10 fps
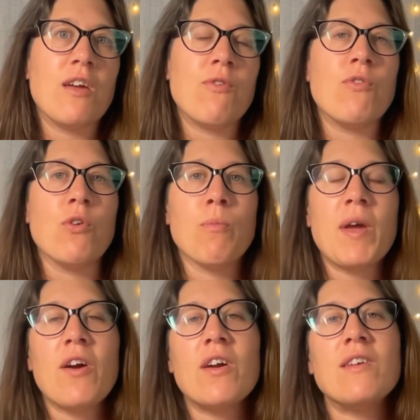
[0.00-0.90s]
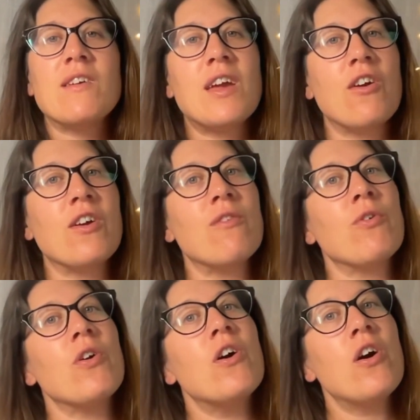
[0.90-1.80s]
if you're a parent,
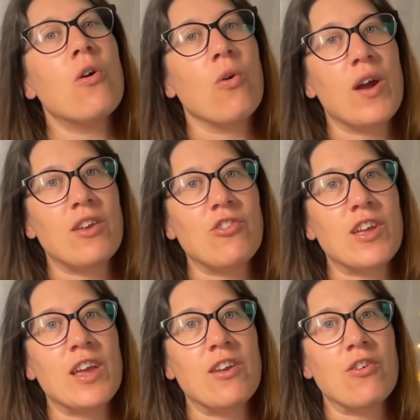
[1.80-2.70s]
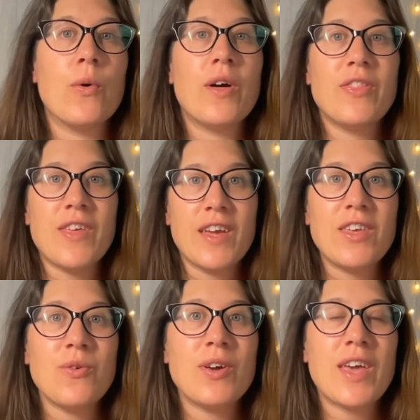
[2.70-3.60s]
caregiver, or educator.
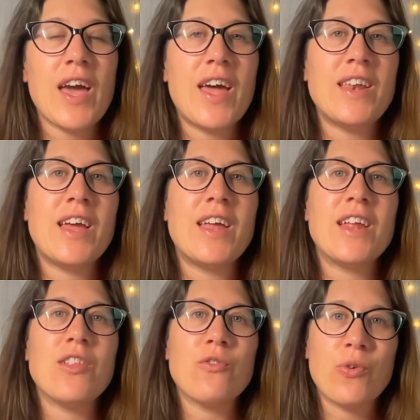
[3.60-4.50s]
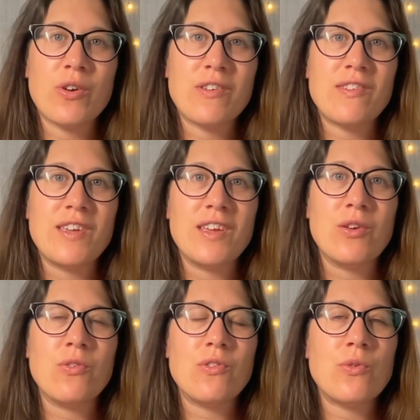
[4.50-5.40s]
Thank you again, and I look forward to seeing
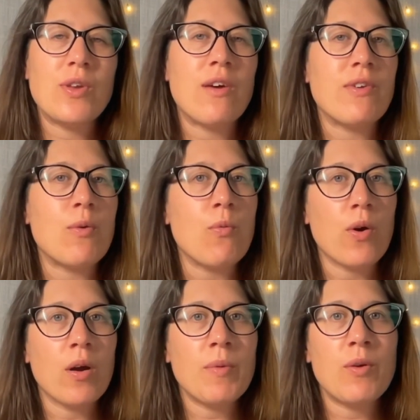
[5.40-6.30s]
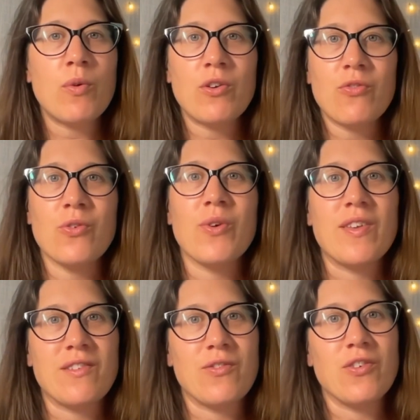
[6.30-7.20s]
you soon. Have a warm and wonderful
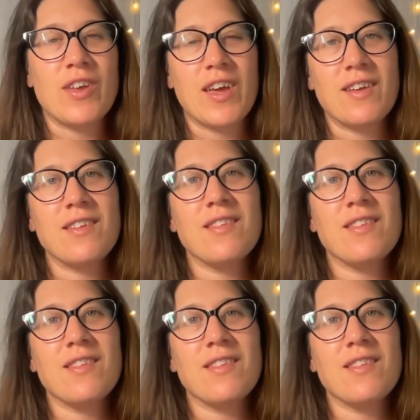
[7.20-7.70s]
rest of your day.